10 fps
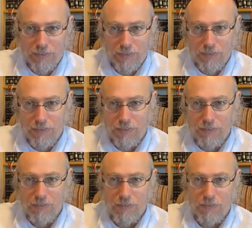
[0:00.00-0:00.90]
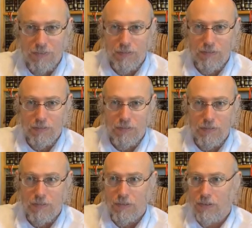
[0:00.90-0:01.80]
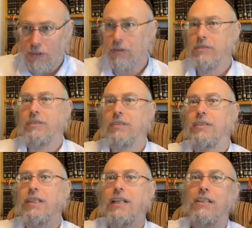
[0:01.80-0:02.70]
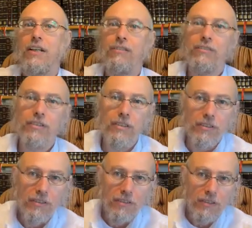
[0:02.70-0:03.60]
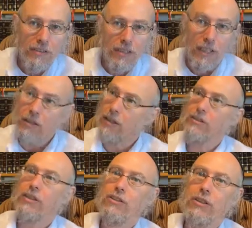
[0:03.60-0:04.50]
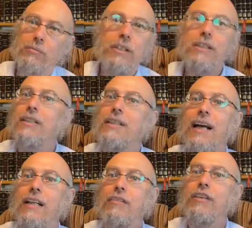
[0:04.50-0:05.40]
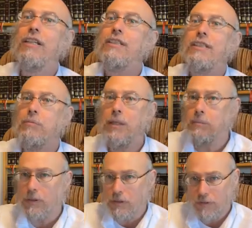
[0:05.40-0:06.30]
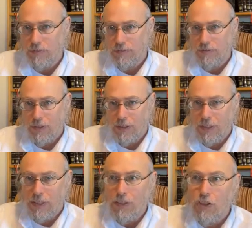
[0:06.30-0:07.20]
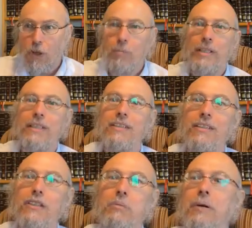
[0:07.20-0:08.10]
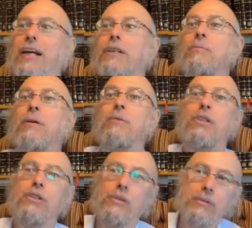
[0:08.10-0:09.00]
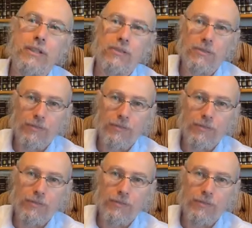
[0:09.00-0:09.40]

Moshe Rabbeinu didn't elevate everybody? Nope, he's not enough. He gave us the Torah, but he didn't elevate us as people. Nobody is inspired by Moshe Rabbeinu.